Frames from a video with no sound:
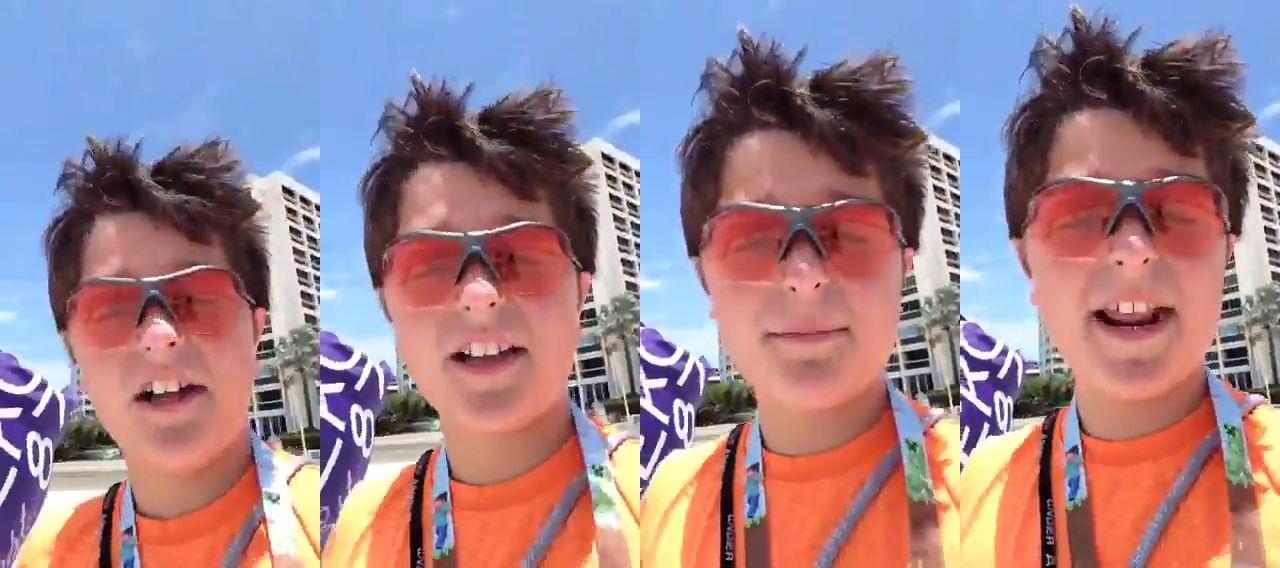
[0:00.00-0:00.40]

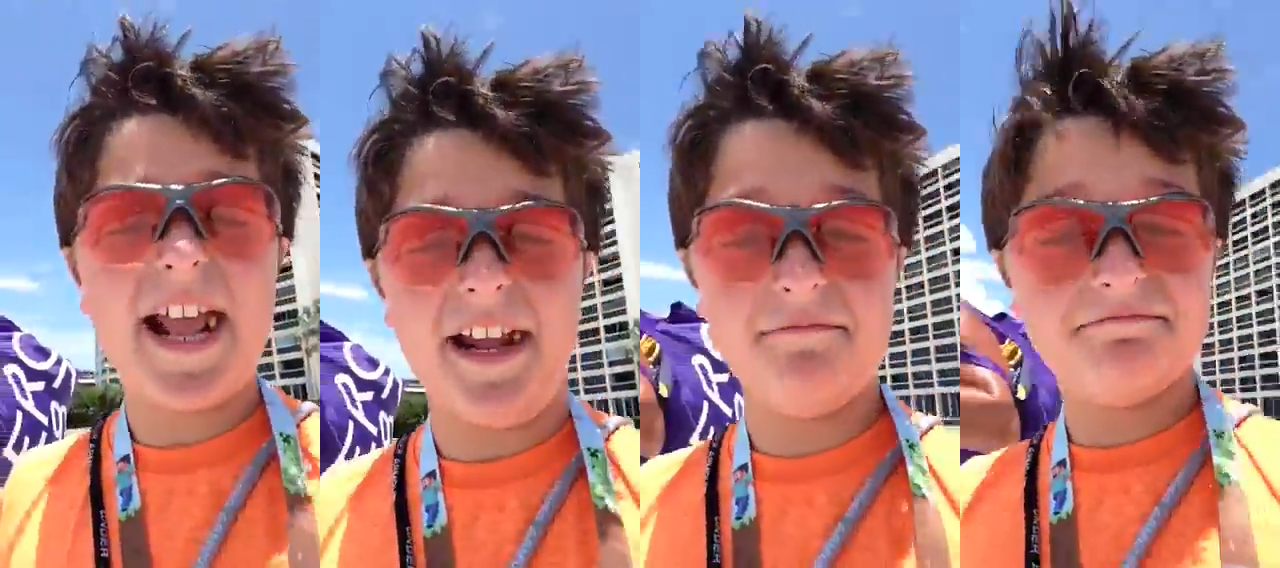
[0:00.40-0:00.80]
it's my
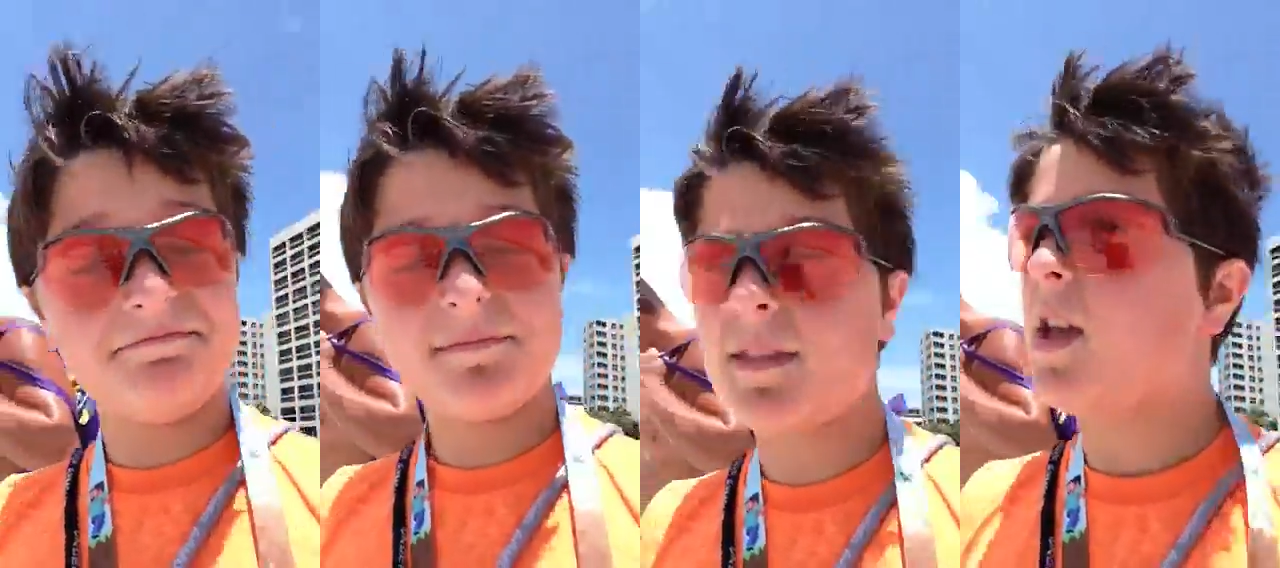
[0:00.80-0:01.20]
dad.
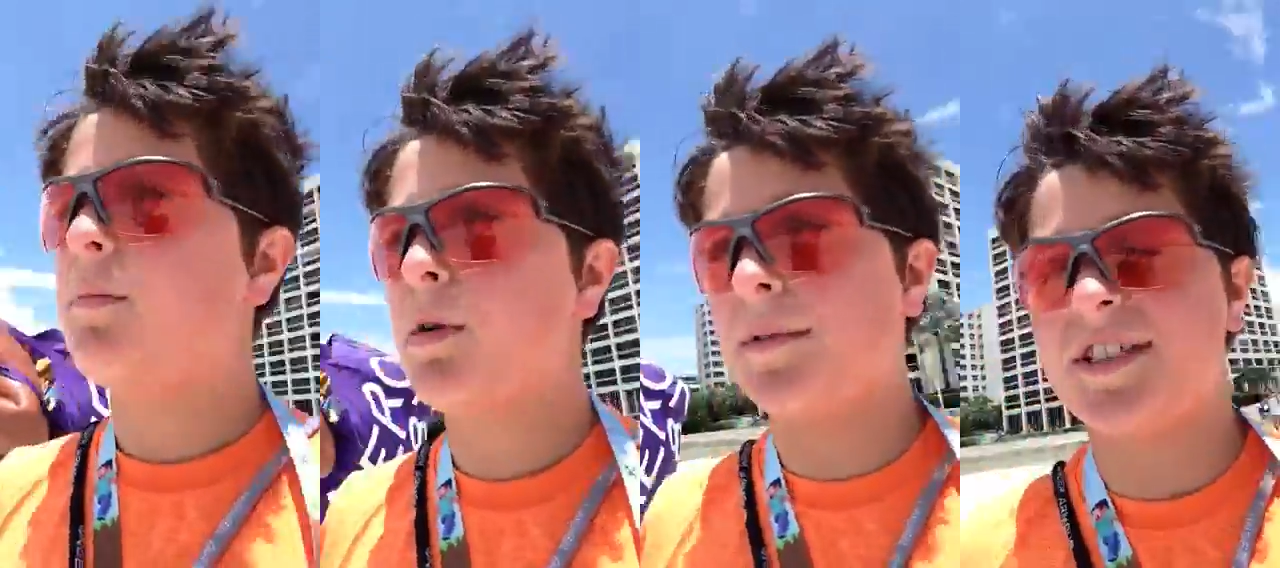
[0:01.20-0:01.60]

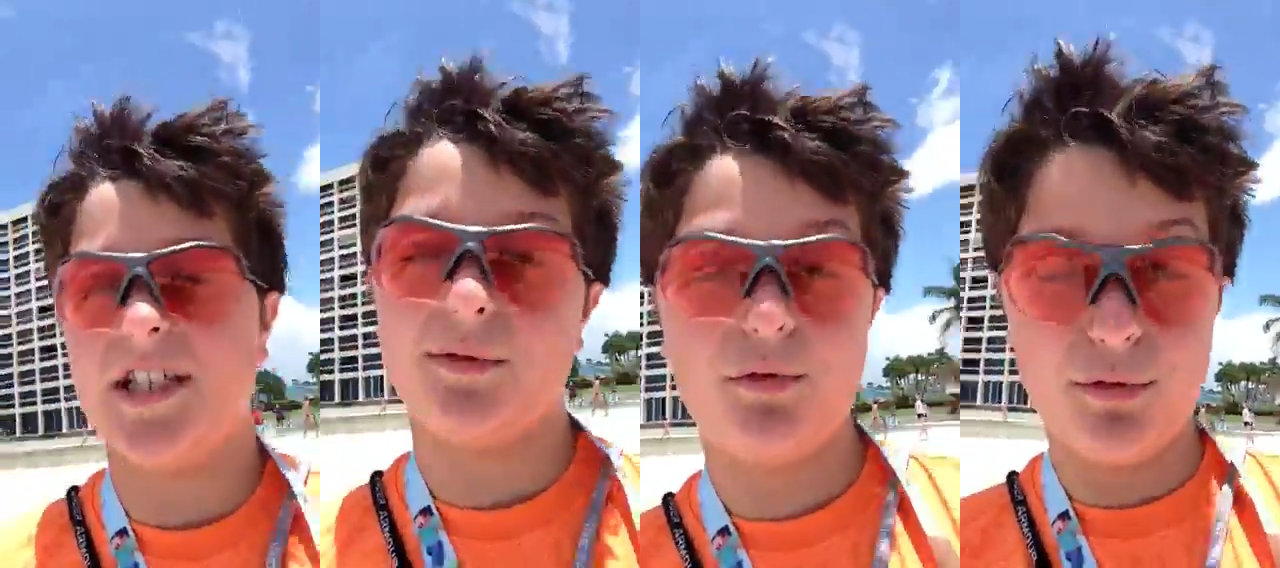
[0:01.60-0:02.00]
Probably
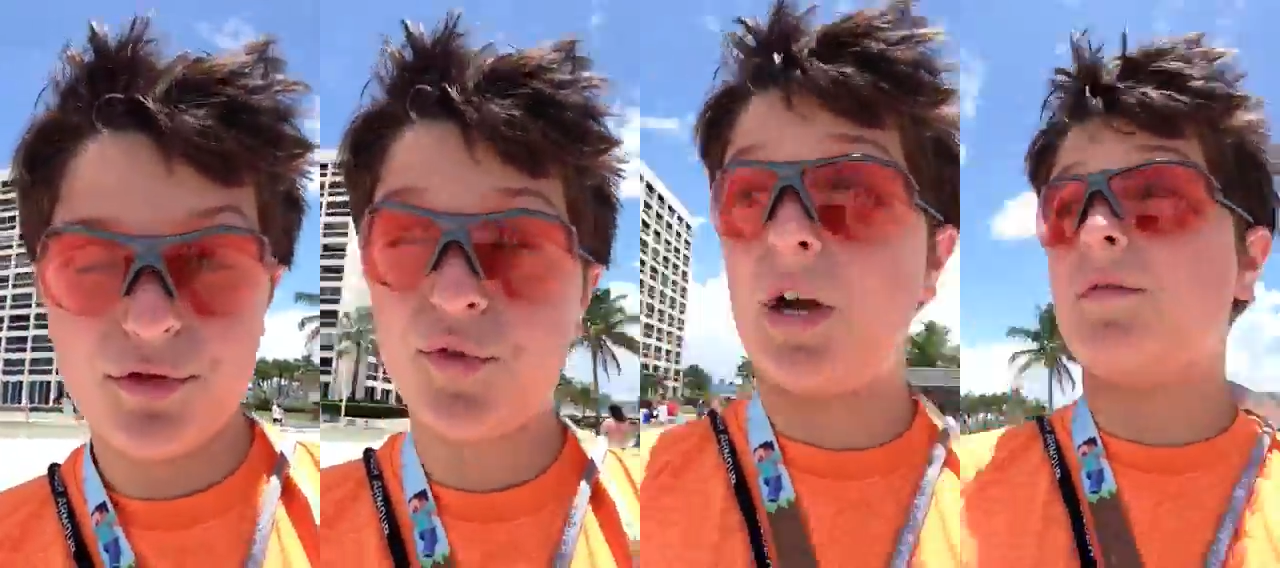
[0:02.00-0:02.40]
seeing
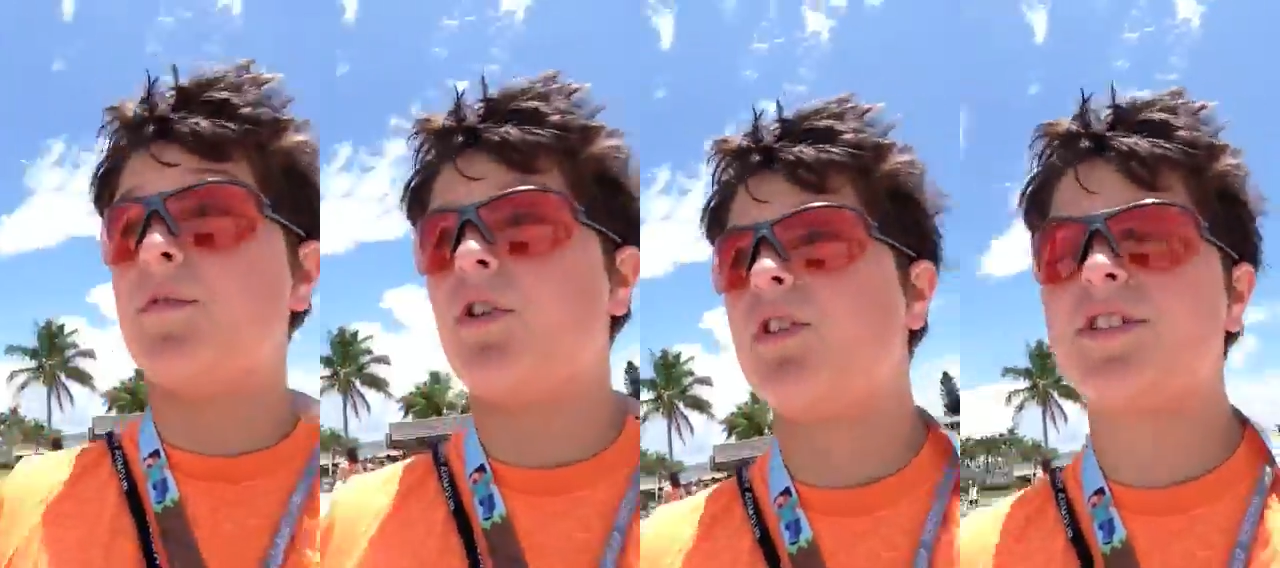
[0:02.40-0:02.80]
through our
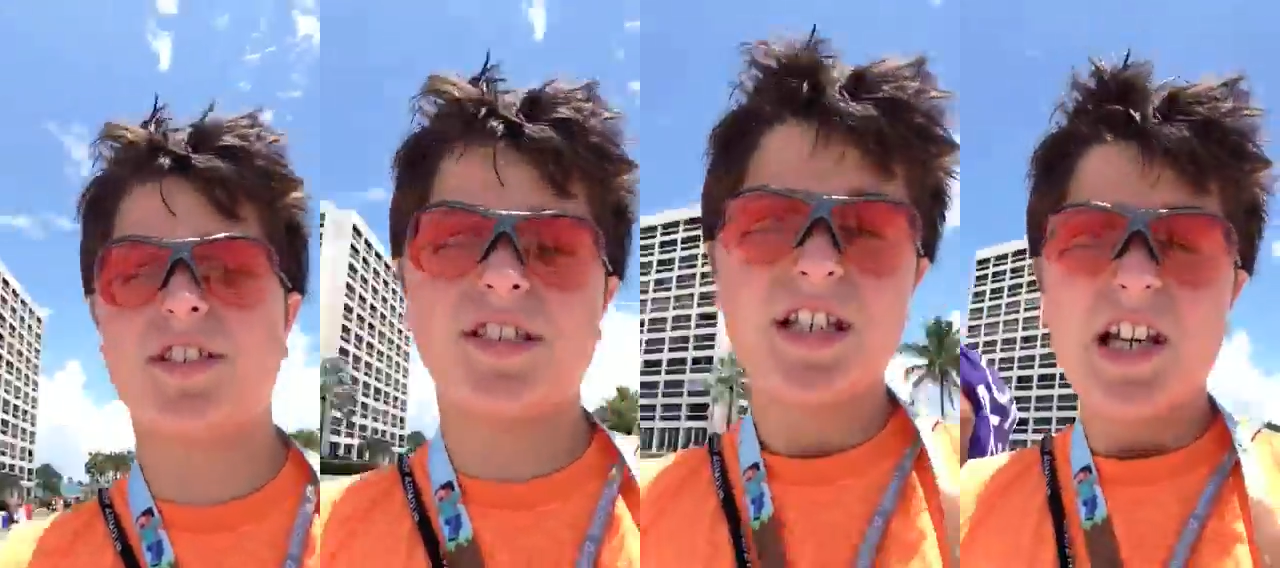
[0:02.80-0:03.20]
vlogs